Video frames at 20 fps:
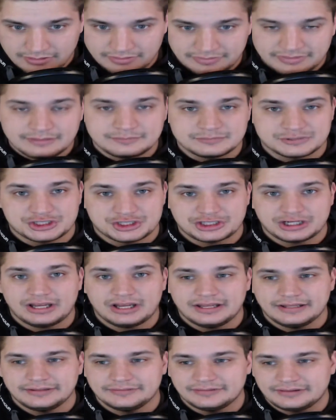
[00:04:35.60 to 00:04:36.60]

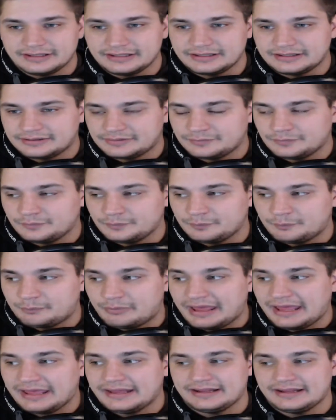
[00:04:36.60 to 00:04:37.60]
shine like
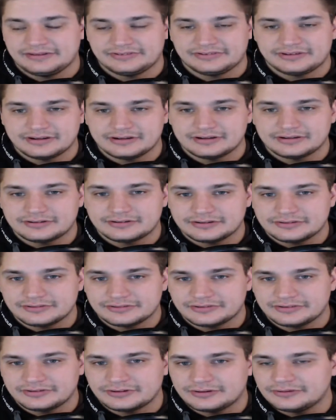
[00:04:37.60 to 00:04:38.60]
badass characters.
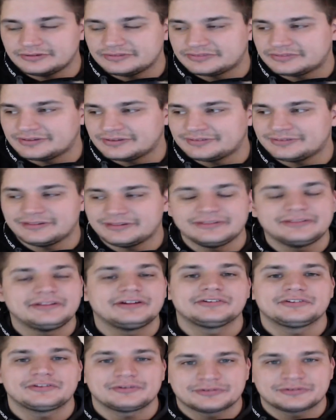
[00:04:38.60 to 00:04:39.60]
It's
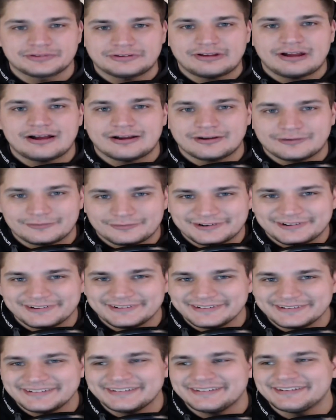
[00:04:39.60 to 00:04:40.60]
there's no Sakura
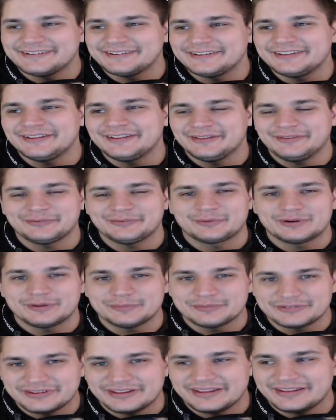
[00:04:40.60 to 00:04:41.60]
in here, is what I'm
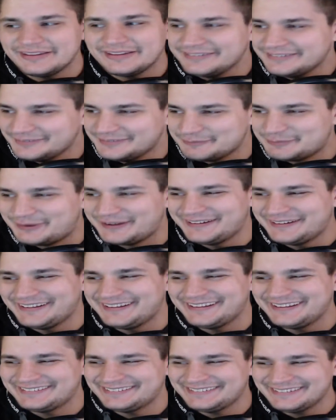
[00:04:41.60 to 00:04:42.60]
saying.
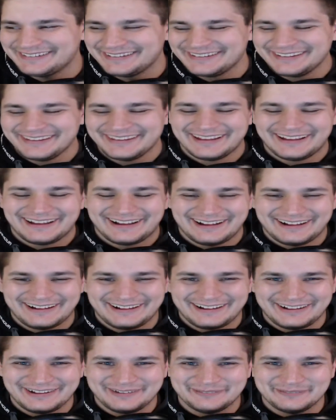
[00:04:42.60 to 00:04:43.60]
But
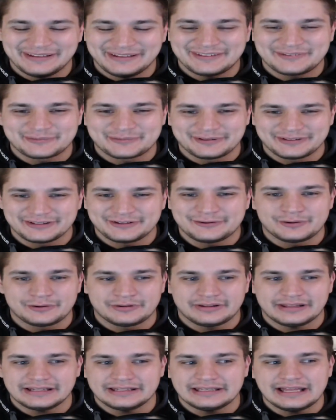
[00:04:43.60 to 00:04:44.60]
it's really cool.
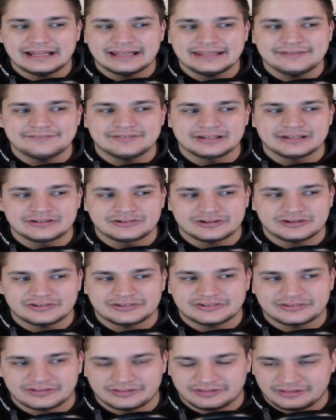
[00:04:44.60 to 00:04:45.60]
Like not even
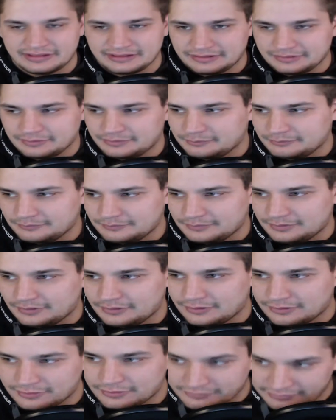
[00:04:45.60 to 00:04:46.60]
just like
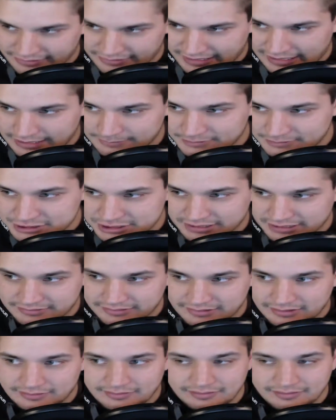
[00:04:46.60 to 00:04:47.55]
her, the hammer chick there,